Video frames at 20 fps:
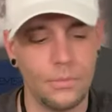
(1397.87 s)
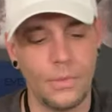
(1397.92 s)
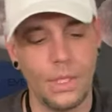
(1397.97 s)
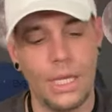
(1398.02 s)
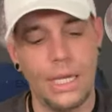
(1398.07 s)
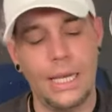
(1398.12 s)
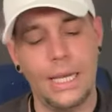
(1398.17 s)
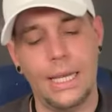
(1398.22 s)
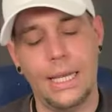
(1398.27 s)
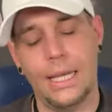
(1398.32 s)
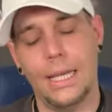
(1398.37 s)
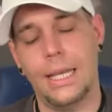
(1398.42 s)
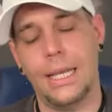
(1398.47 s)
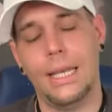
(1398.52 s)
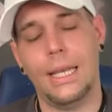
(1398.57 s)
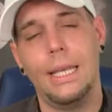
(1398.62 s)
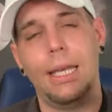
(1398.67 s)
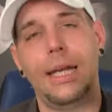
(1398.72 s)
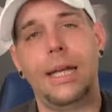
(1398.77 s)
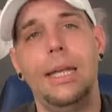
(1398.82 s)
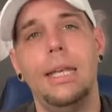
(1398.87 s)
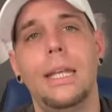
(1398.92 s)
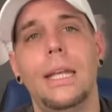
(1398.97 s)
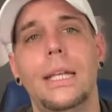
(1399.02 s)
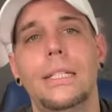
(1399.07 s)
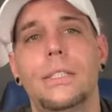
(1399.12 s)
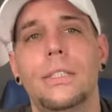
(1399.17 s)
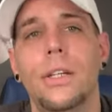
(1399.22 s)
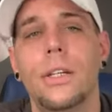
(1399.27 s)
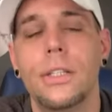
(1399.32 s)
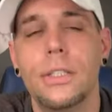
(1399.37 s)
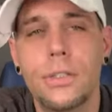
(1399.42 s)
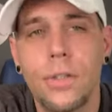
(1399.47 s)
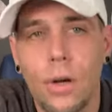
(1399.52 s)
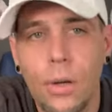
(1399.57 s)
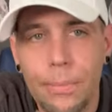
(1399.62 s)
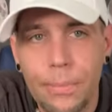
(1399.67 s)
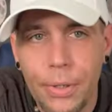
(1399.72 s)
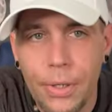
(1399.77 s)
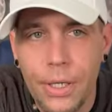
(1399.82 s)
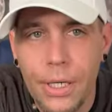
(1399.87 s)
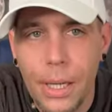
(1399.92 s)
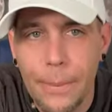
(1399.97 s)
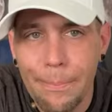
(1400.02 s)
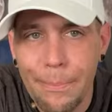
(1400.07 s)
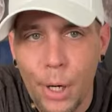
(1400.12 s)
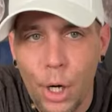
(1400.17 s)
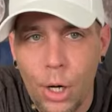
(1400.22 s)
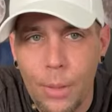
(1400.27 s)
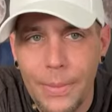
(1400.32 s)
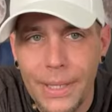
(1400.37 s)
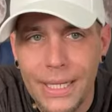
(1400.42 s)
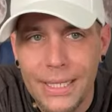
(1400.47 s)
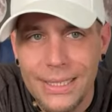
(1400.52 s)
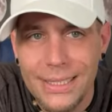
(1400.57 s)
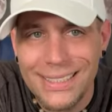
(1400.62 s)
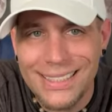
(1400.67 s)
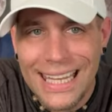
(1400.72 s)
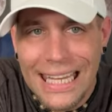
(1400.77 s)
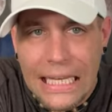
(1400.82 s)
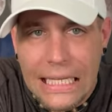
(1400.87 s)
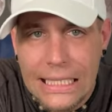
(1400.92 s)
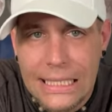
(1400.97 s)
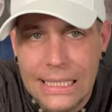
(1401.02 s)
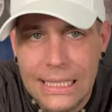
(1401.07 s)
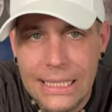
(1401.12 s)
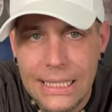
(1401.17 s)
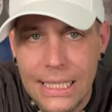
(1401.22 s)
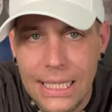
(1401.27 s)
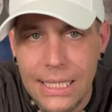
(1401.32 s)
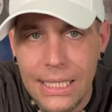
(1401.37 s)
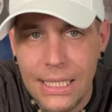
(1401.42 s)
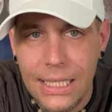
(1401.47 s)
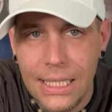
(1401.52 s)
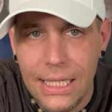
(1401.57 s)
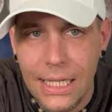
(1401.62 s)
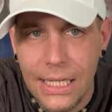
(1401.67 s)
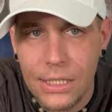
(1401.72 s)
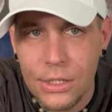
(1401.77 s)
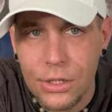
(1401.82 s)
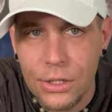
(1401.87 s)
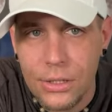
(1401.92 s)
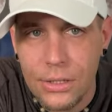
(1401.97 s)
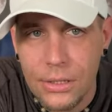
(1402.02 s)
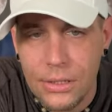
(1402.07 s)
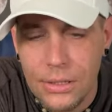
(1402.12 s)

And it's going to start putting a permanent dent in the connection